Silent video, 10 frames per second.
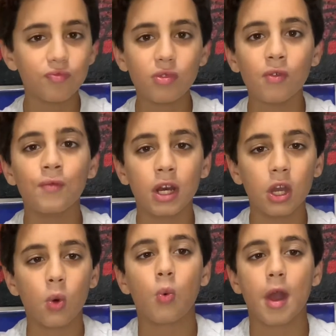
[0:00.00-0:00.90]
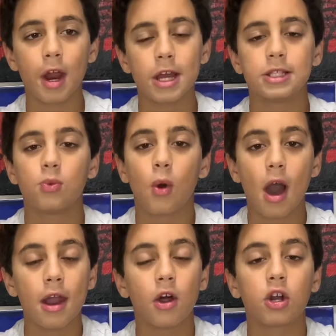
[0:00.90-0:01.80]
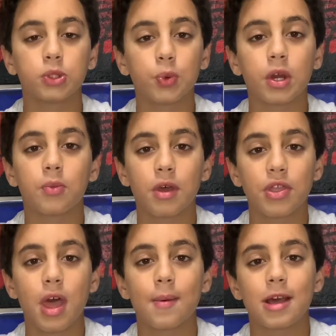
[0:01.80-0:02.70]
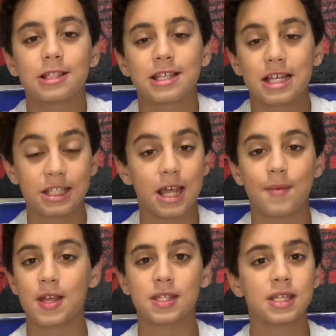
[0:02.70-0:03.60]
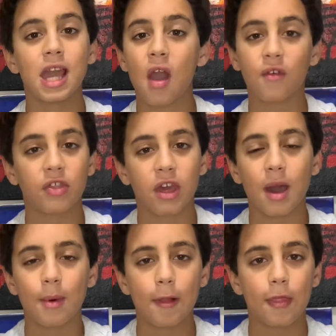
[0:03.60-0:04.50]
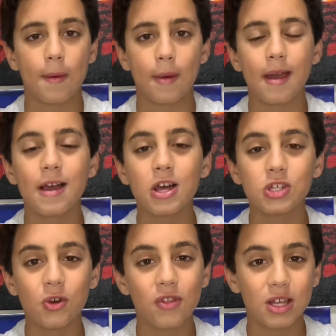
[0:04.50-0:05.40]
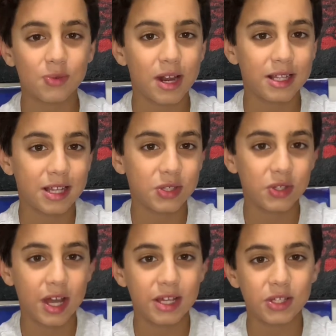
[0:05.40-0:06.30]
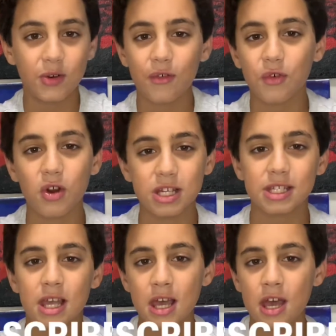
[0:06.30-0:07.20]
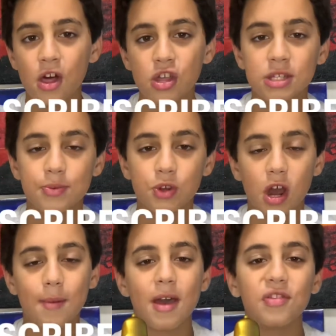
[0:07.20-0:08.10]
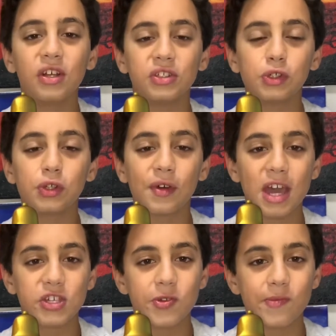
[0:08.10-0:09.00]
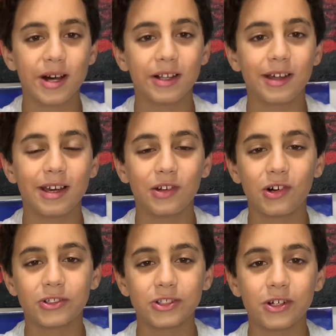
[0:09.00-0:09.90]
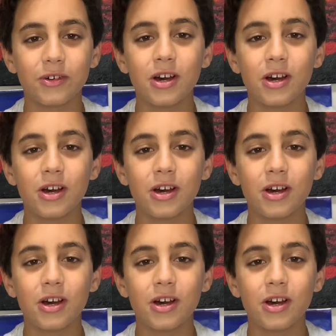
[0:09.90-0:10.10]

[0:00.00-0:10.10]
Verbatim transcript: video where I do an artwork with them and test them and see everything about them. So that's what I did today. So of course, subscribe, hit that notification bell, and also